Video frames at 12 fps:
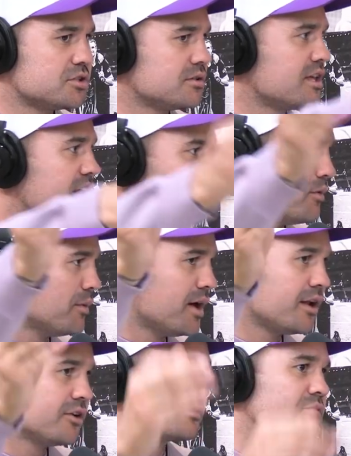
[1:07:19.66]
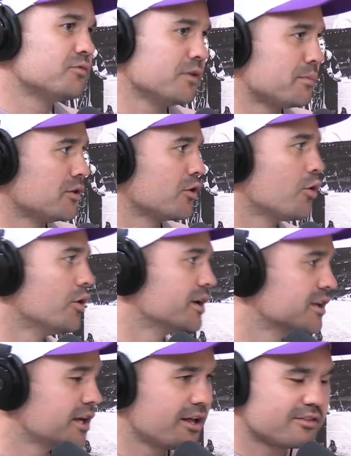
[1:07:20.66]
Kenny Mamalo's flipping the coin.
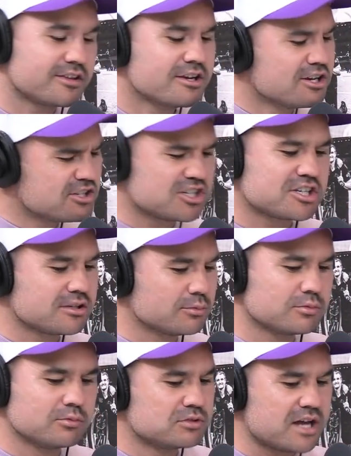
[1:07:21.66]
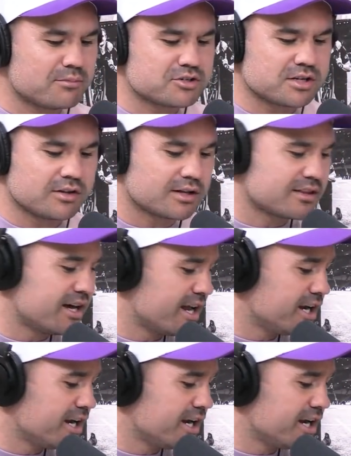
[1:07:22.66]
Just little dumb shit like that.